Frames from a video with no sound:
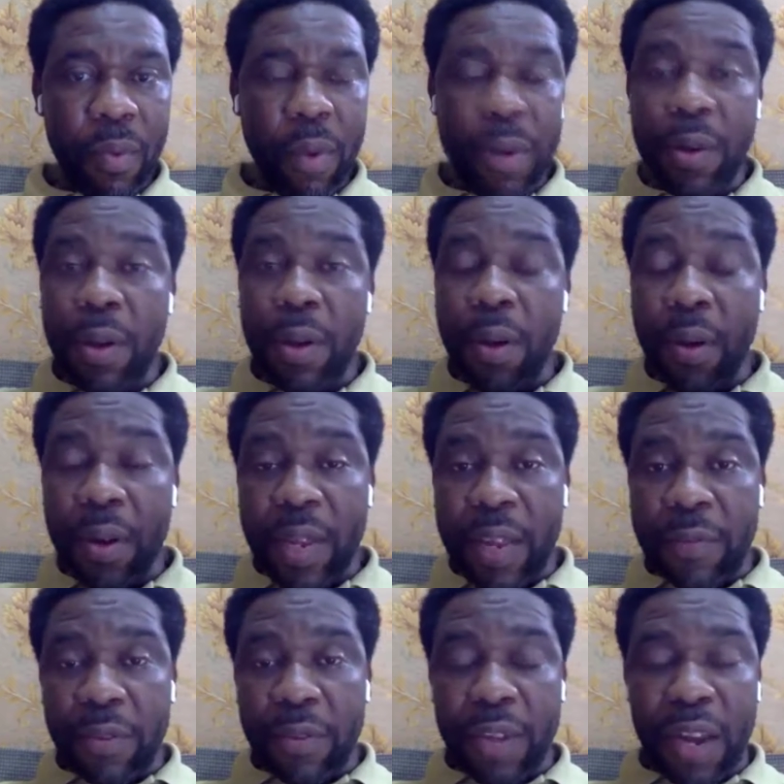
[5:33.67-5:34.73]
When God
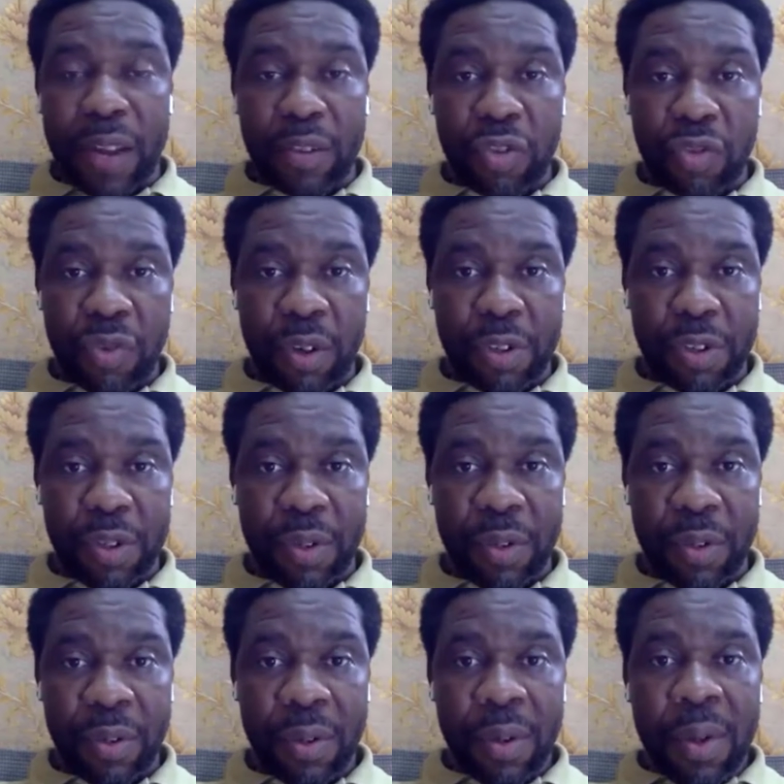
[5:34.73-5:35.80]
gives you an
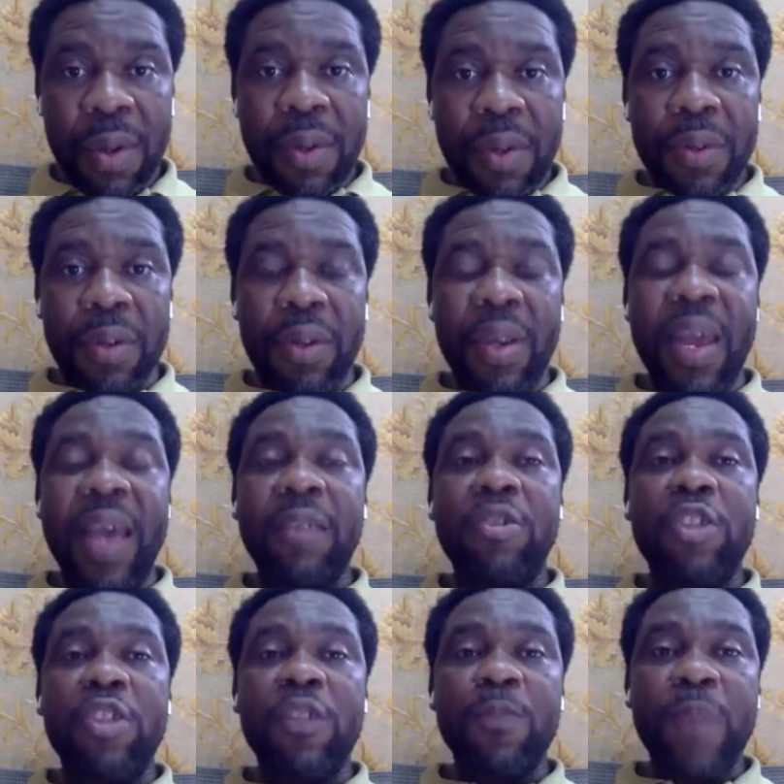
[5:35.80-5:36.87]
instruction, He
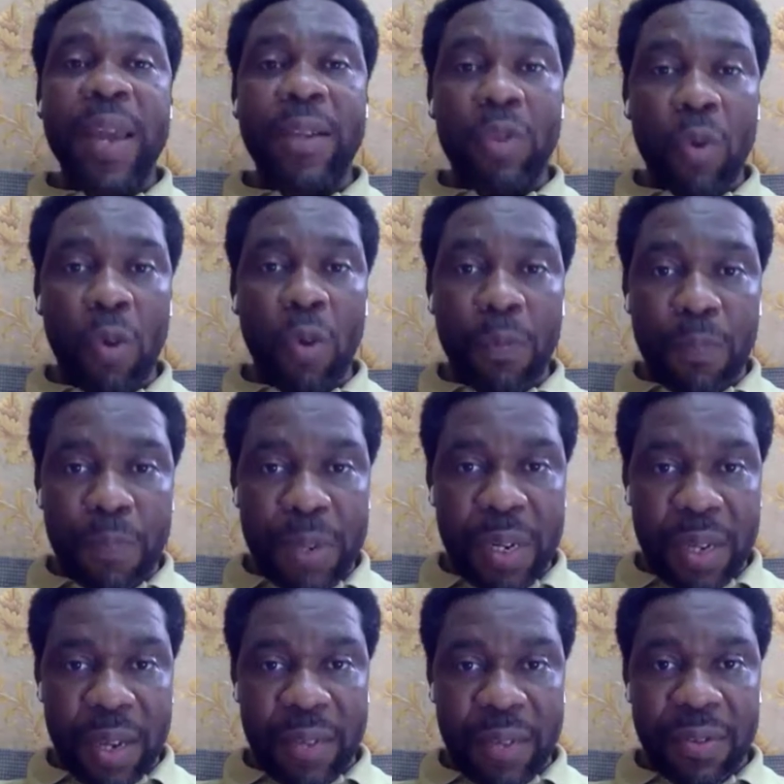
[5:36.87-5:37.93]
expects
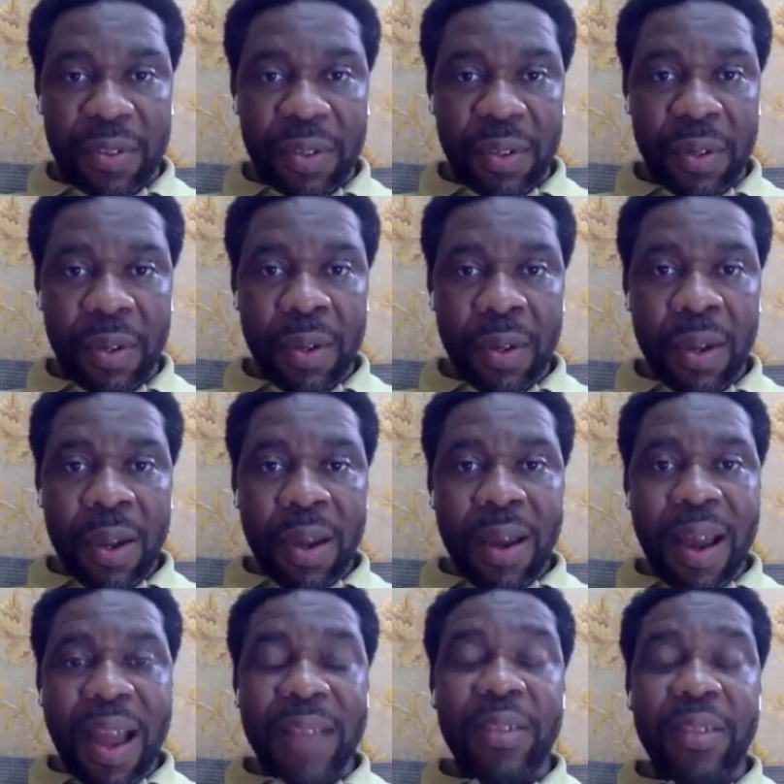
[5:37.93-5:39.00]
obedience
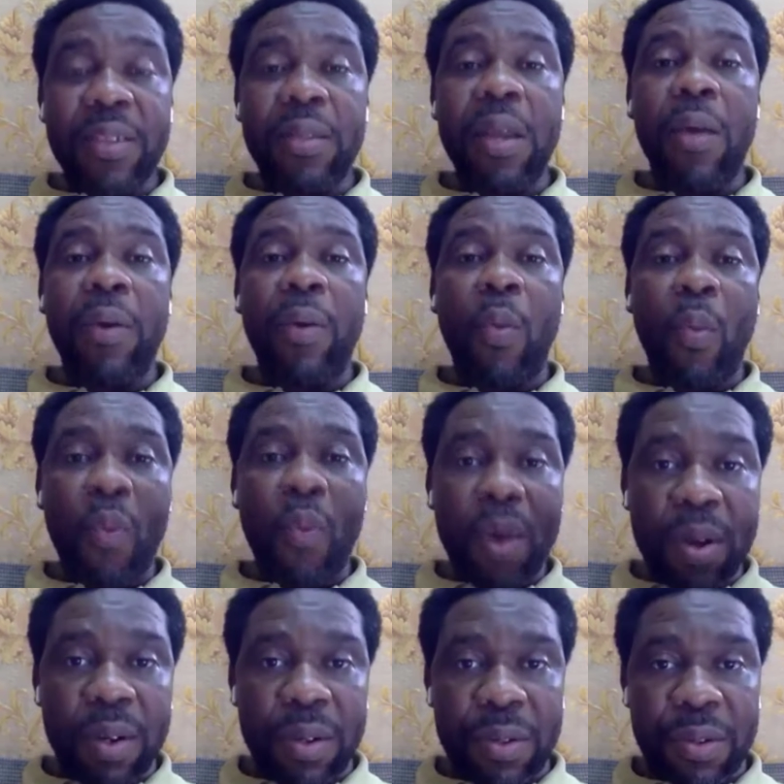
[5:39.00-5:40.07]
as the
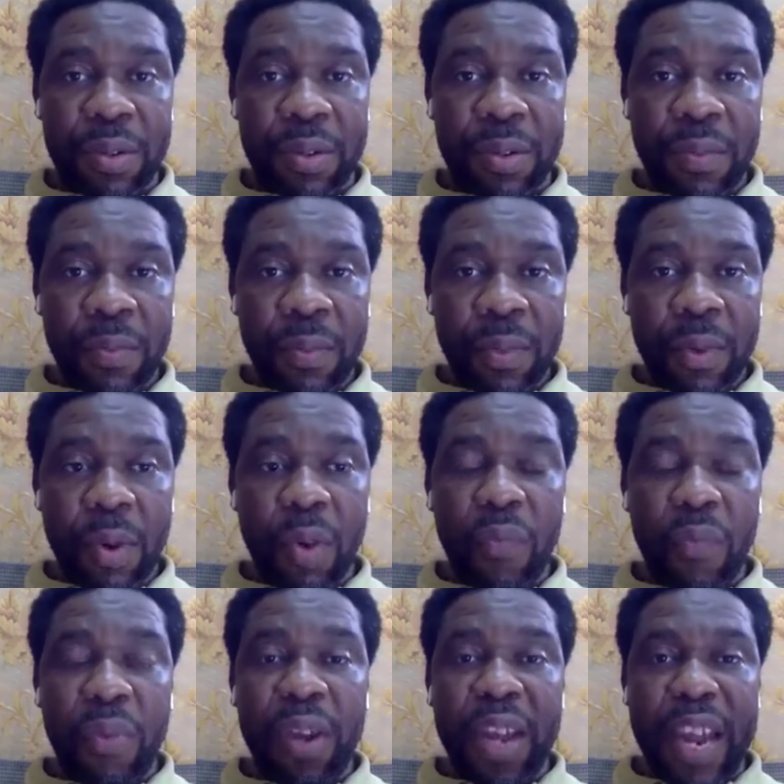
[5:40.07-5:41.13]
reward
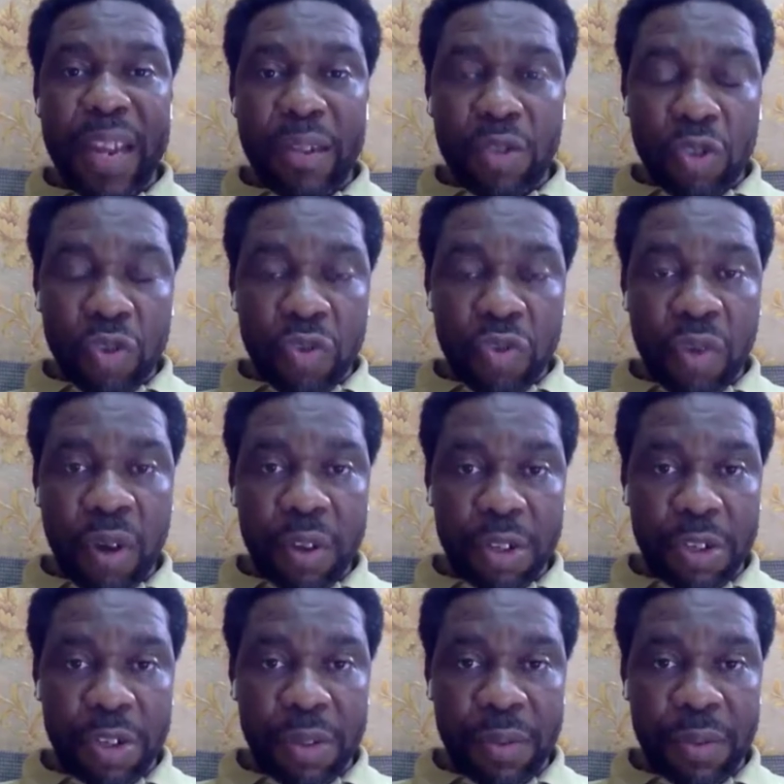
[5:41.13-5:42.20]
of the
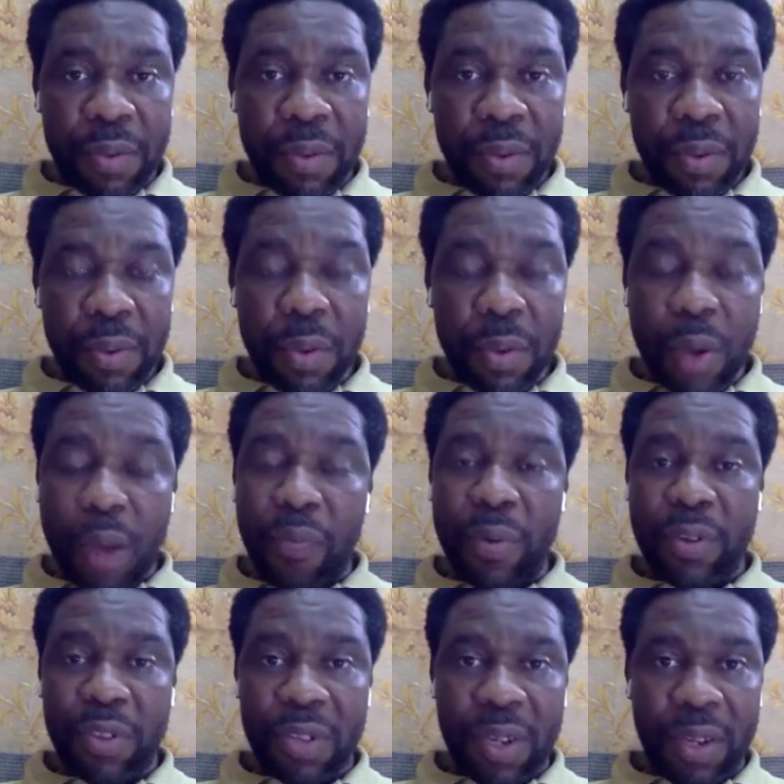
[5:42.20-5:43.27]
instruction you have
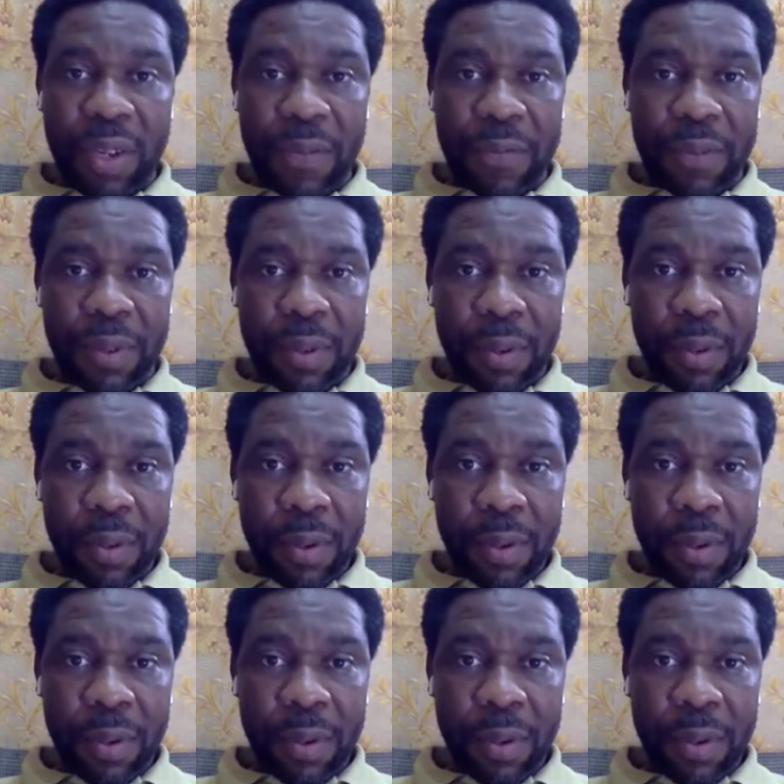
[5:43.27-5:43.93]
received.